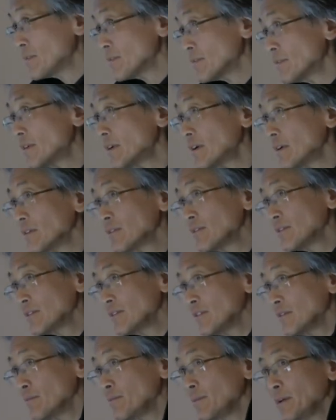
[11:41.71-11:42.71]
door
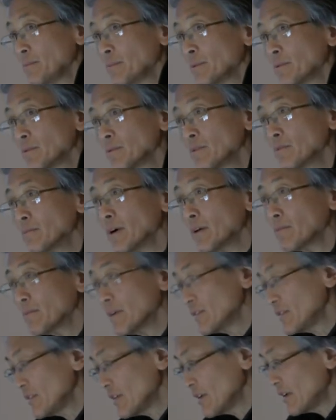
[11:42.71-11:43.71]
to people who might
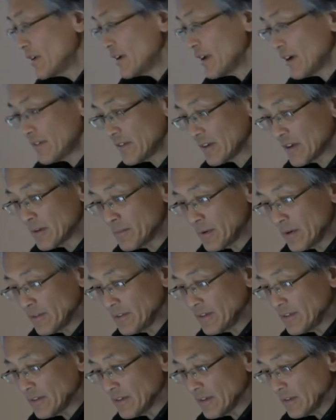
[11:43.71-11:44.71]
want to learn how to compose
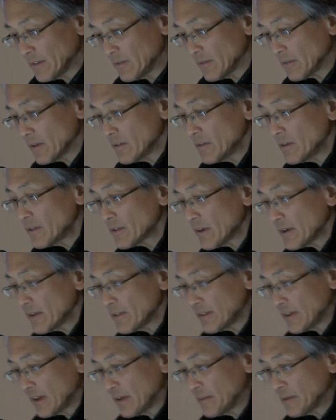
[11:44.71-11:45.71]
these things. We're going to try to
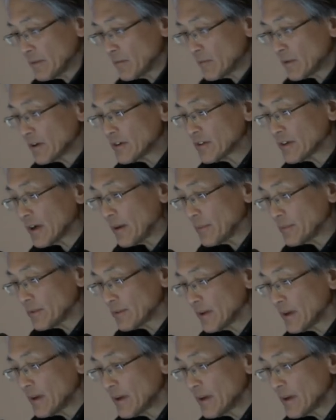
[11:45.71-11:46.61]
set up some workshops